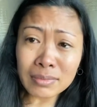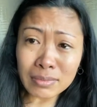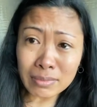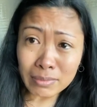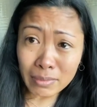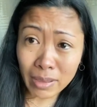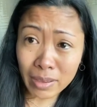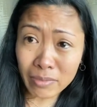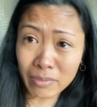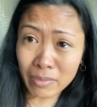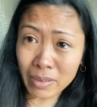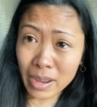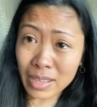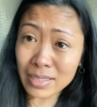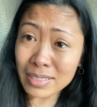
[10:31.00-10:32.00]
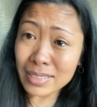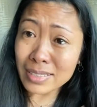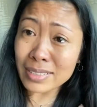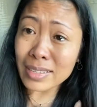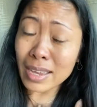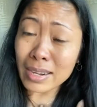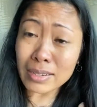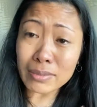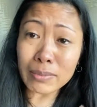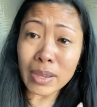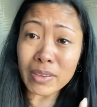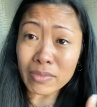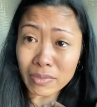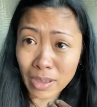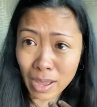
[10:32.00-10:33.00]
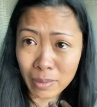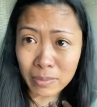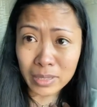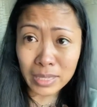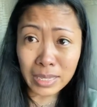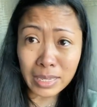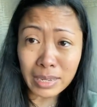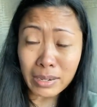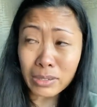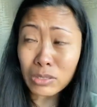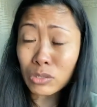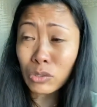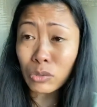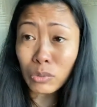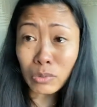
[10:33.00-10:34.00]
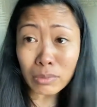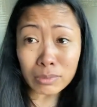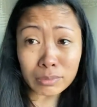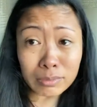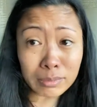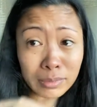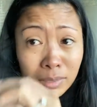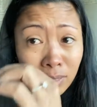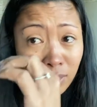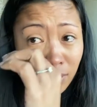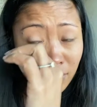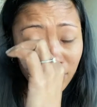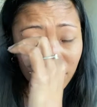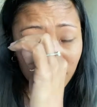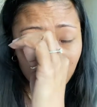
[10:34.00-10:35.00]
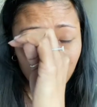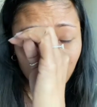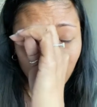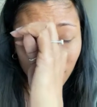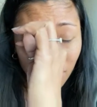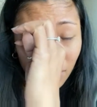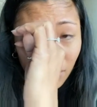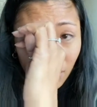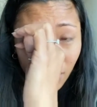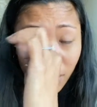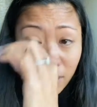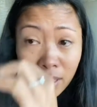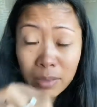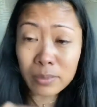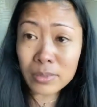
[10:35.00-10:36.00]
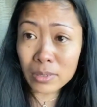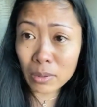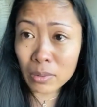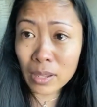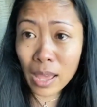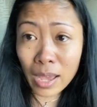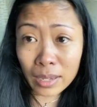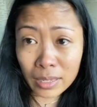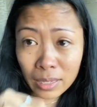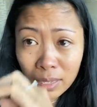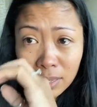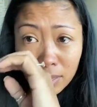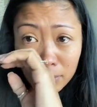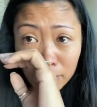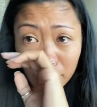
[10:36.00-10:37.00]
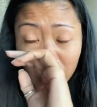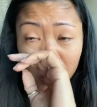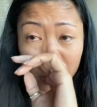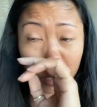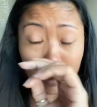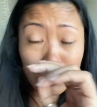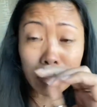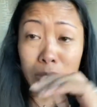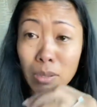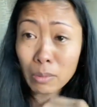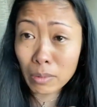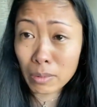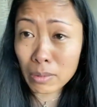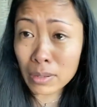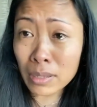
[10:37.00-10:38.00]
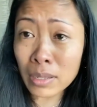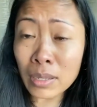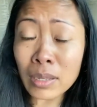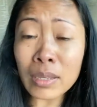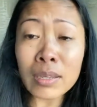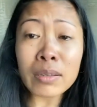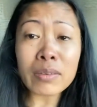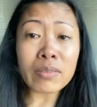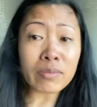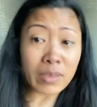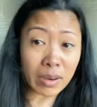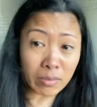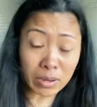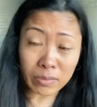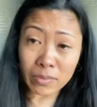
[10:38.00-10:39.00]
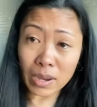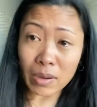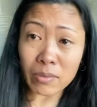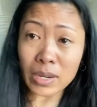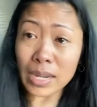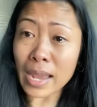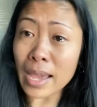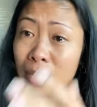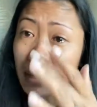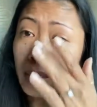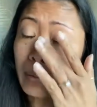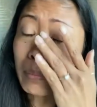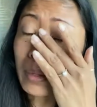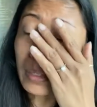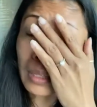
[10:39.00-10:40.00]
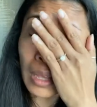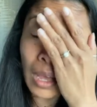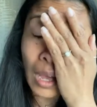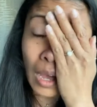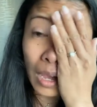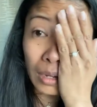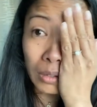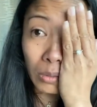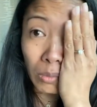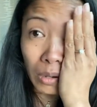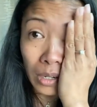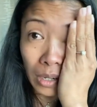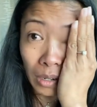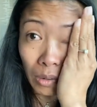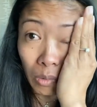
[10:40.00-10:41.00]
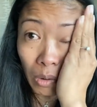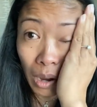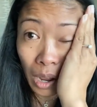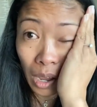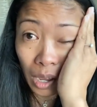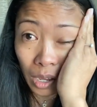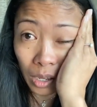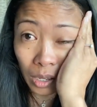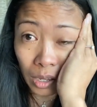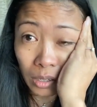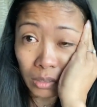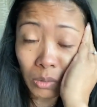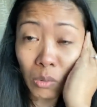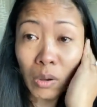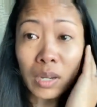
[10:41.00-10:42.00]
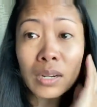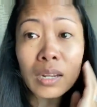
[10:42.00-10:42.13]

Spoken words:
my friends, and my family here too. I am so lucky. I am so very, very lucky. But I don't want to cry. I don't want to